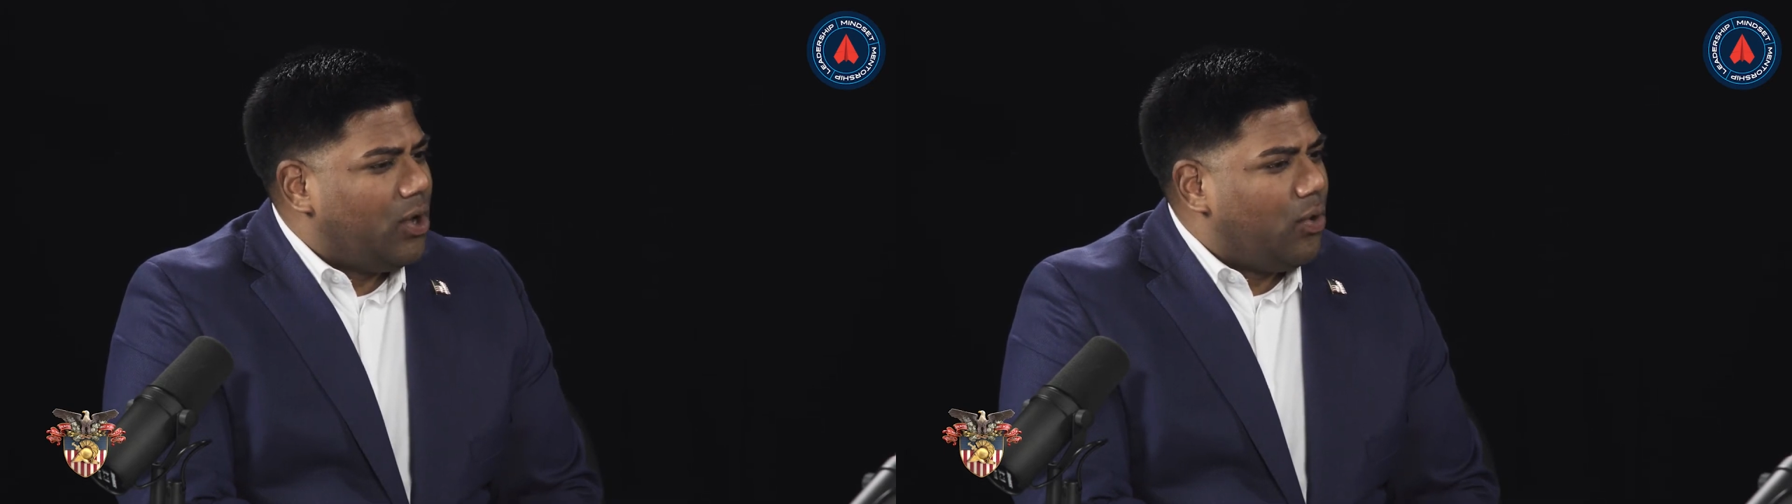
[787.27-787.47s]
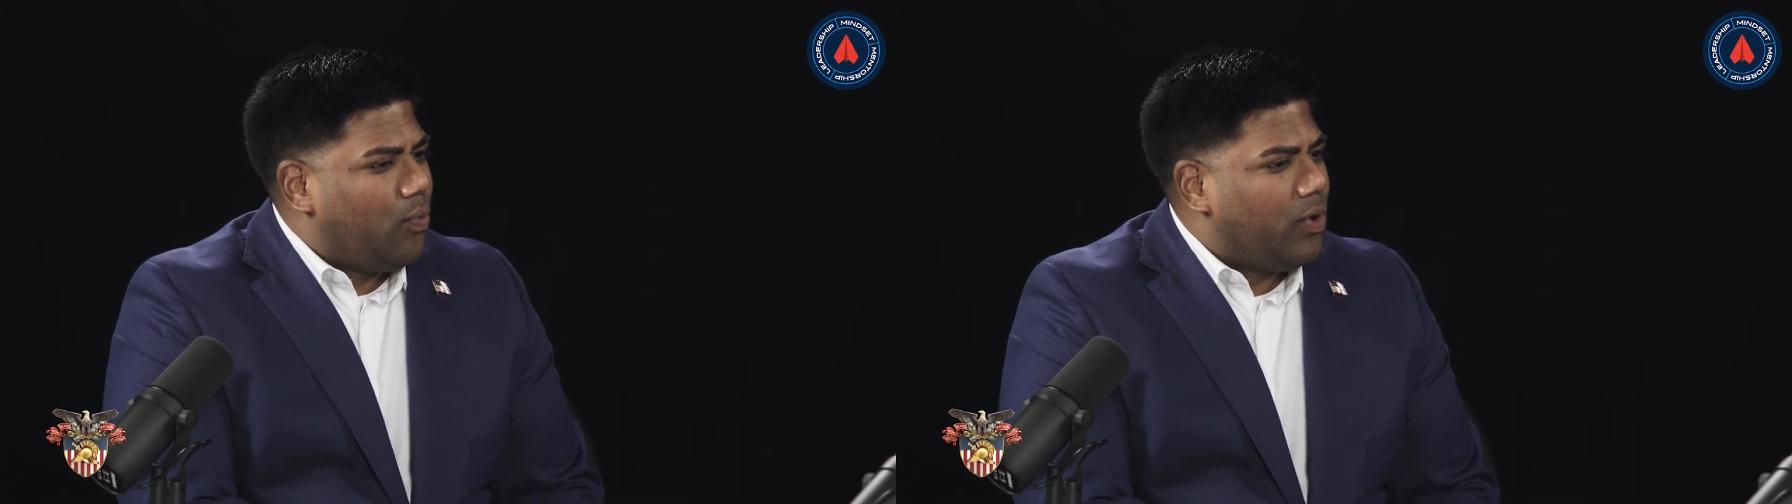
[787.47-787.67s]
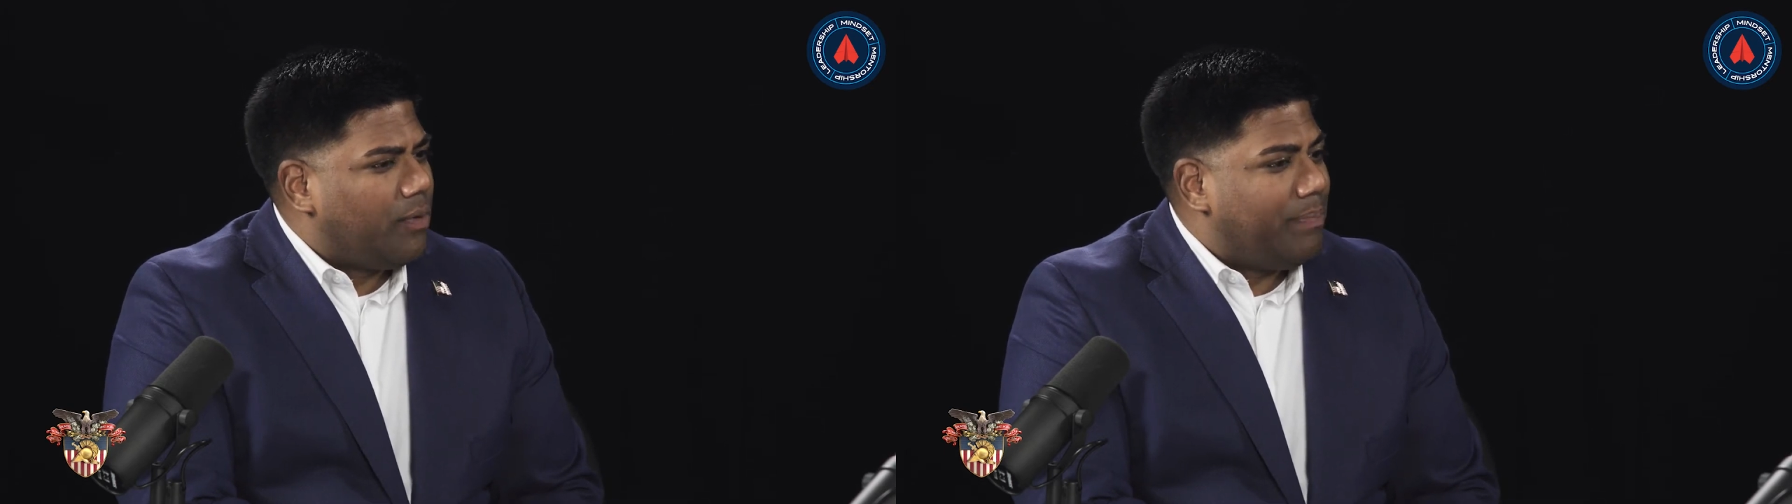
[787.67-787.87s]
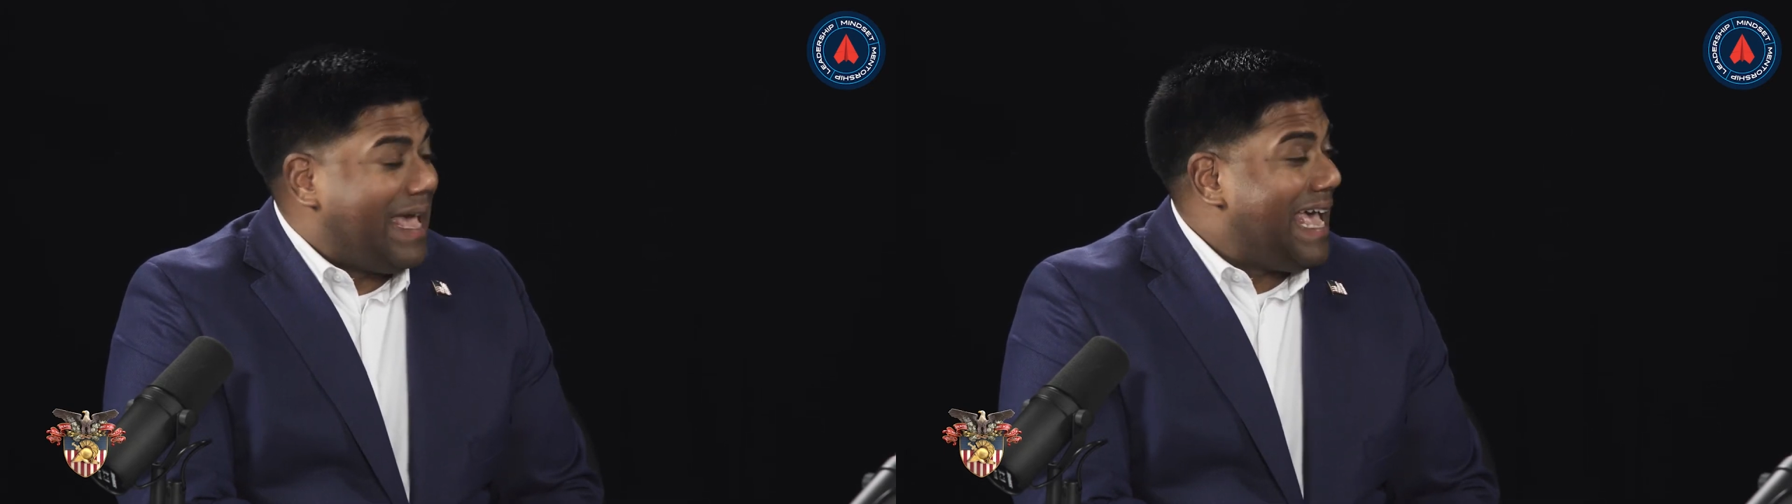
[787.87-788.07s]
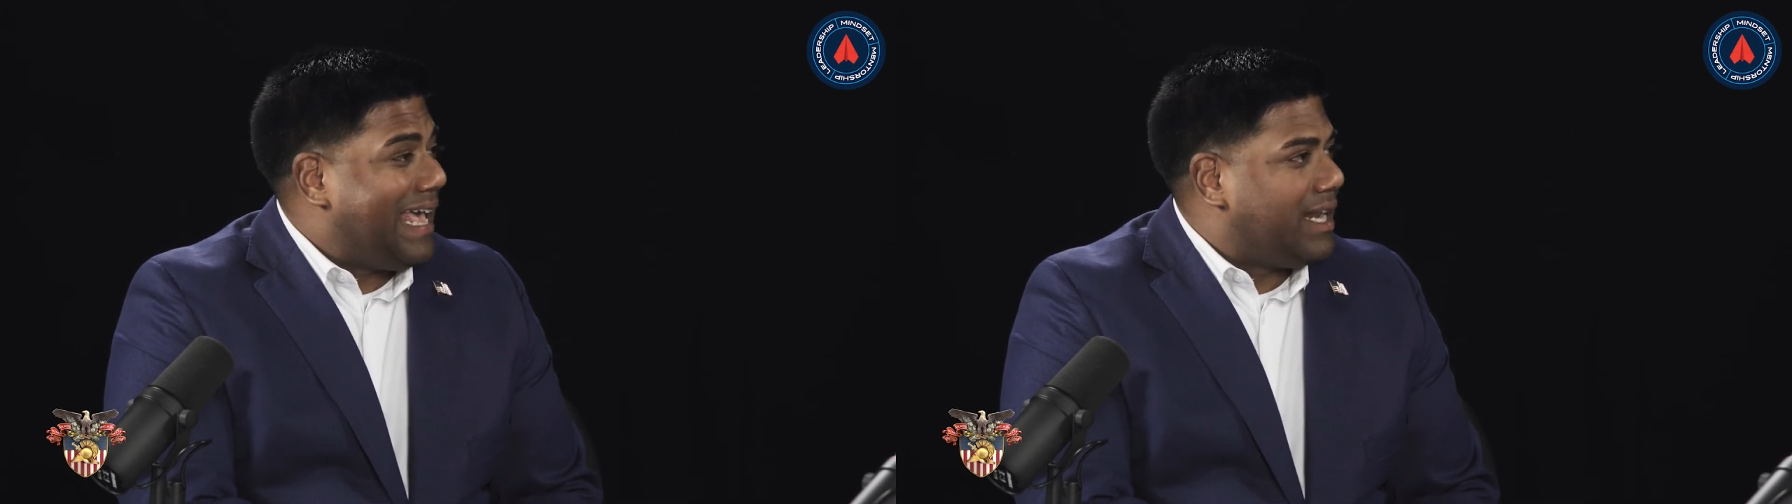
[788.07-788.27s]
we're
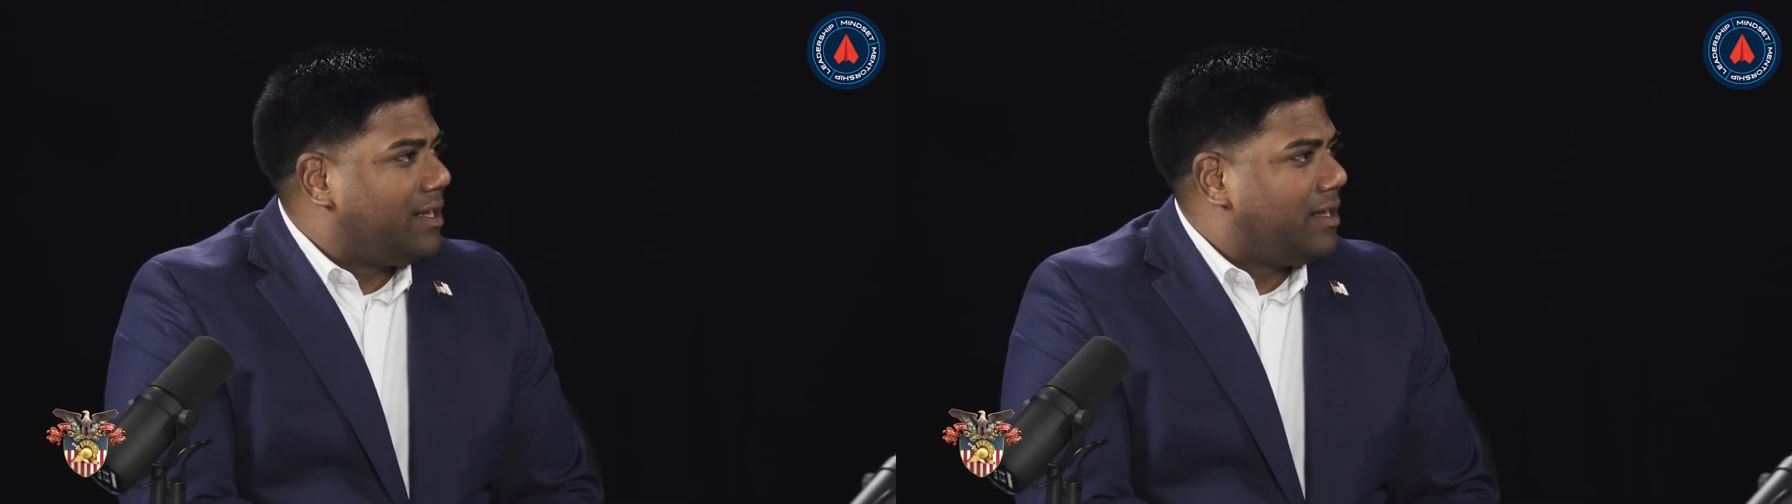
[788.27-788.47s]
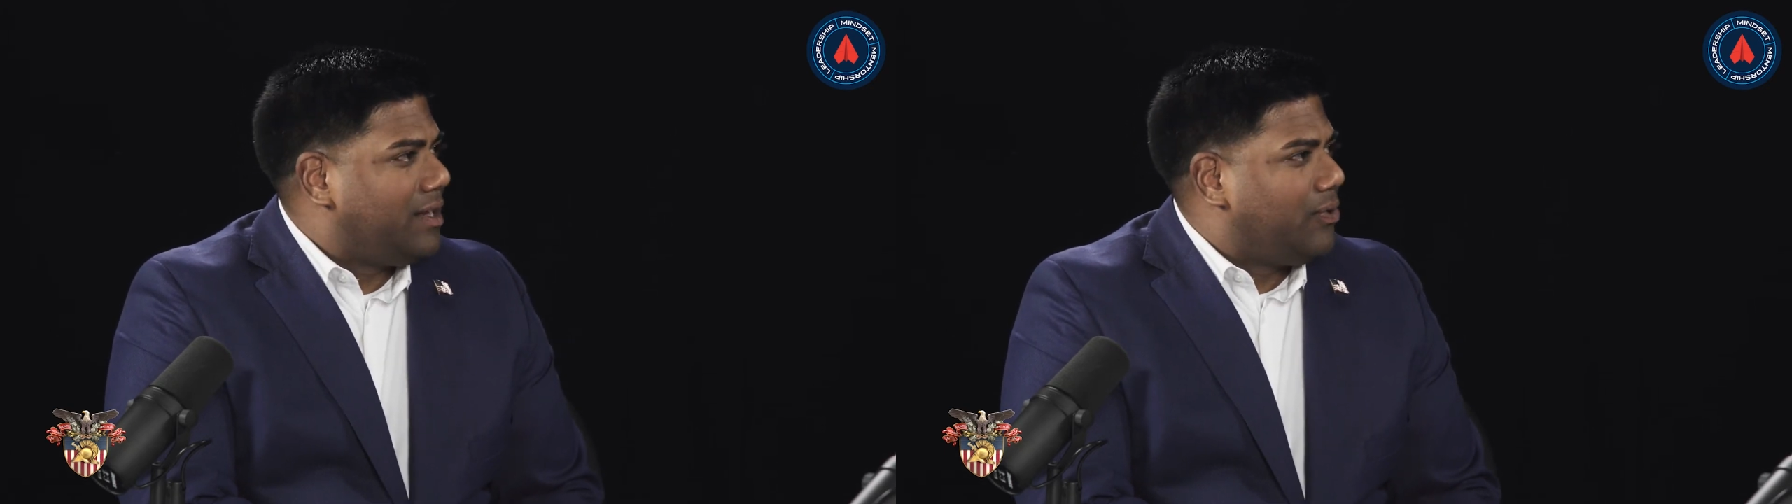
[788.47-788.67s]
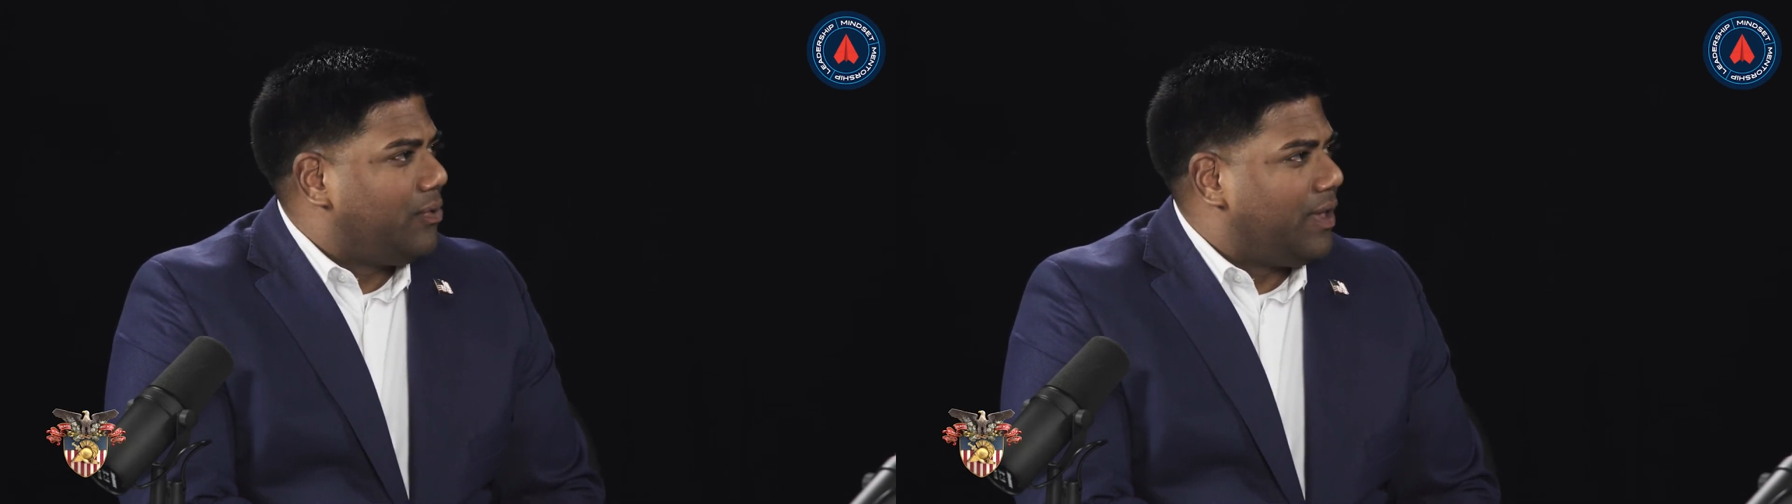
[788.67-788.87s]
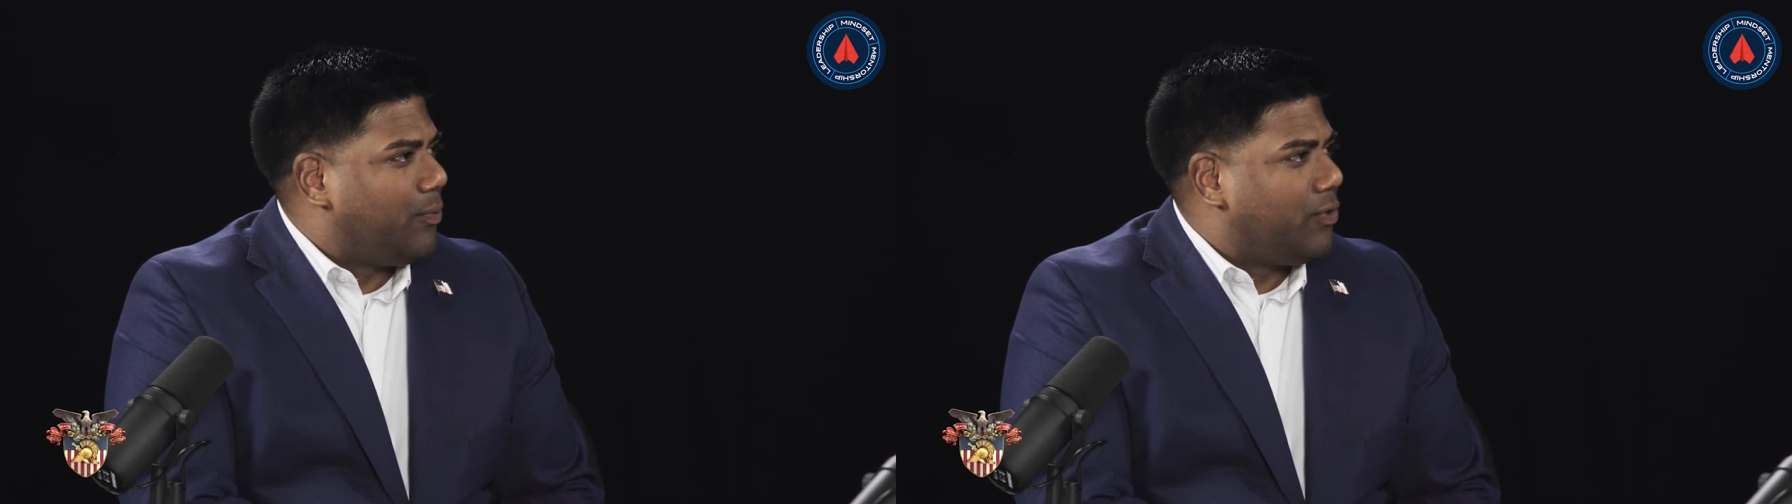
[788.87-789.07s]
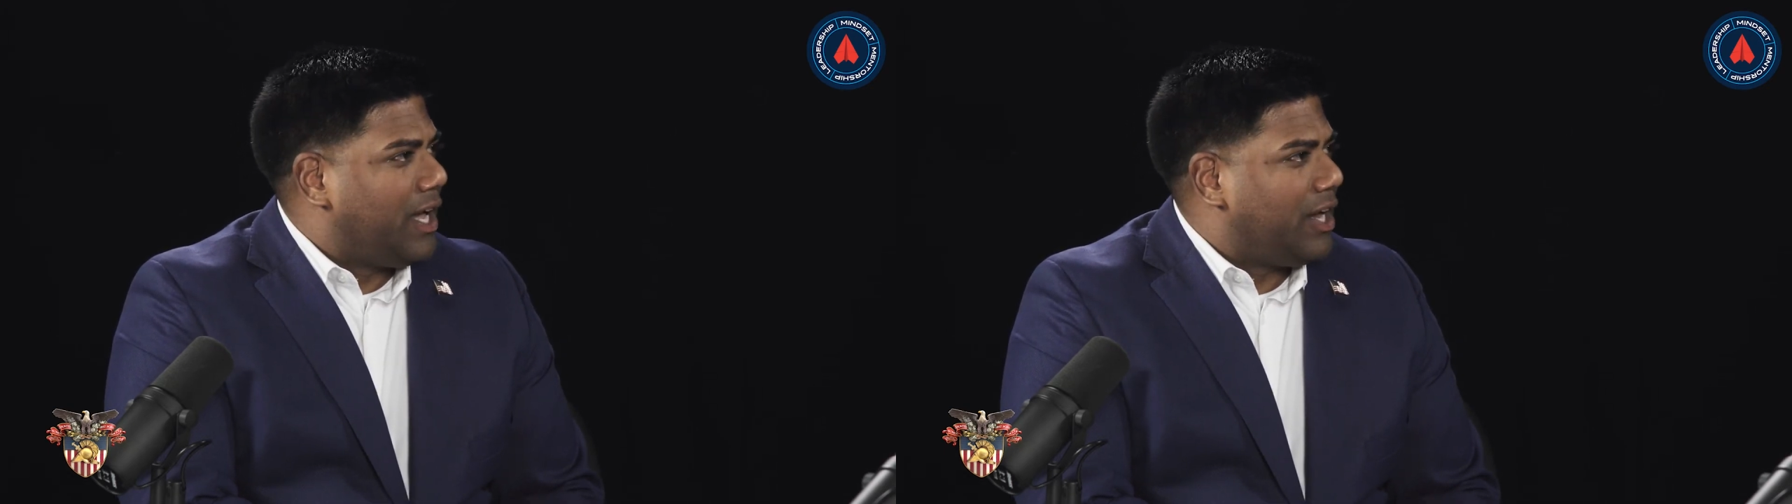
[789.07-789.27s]
bad or that
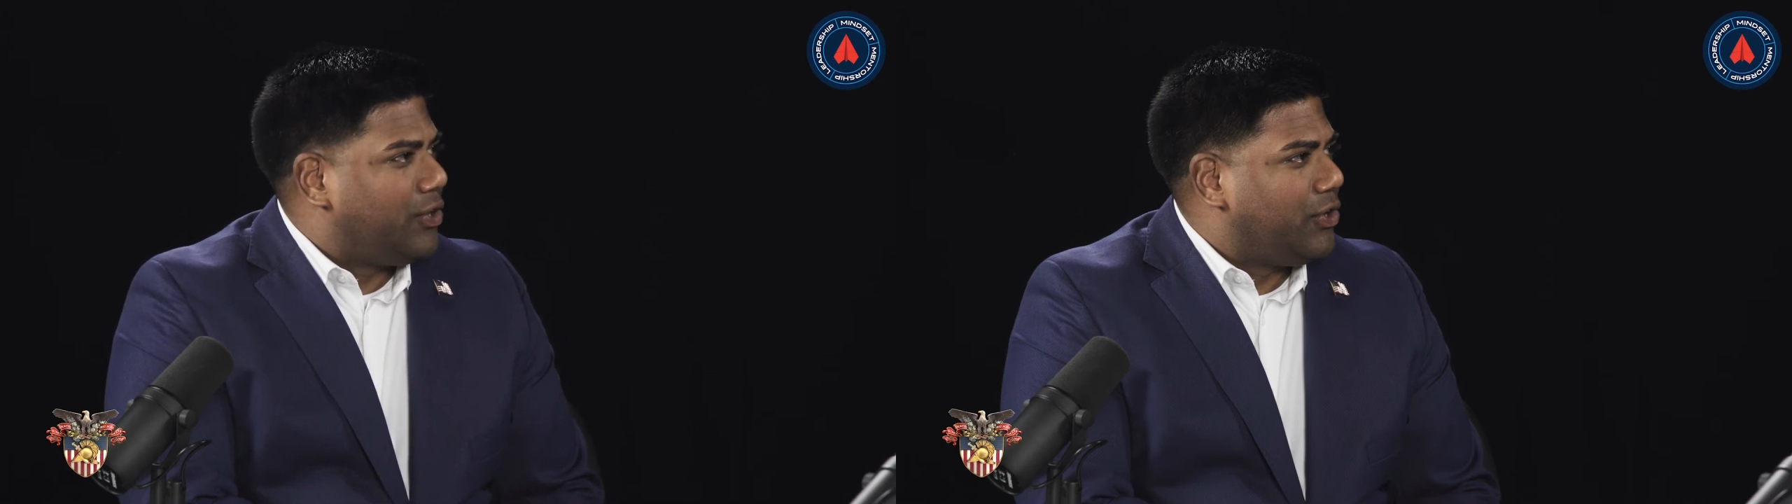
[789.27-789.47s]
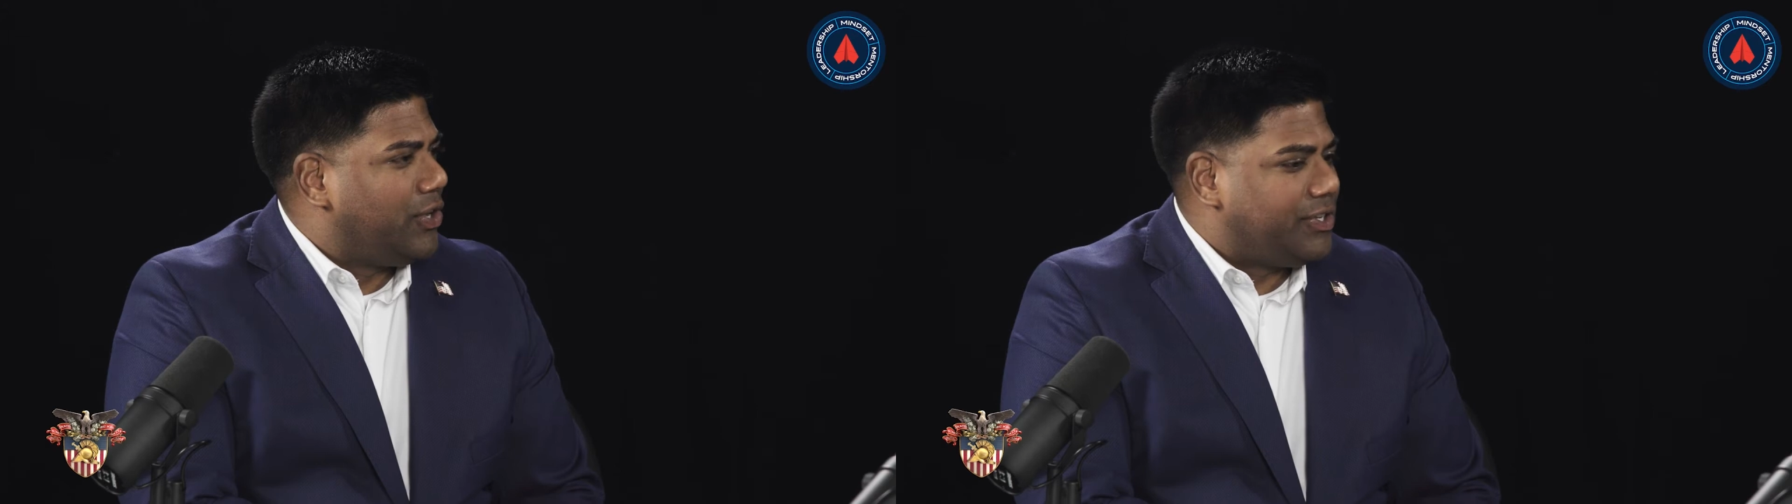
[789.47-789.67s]
we're not good.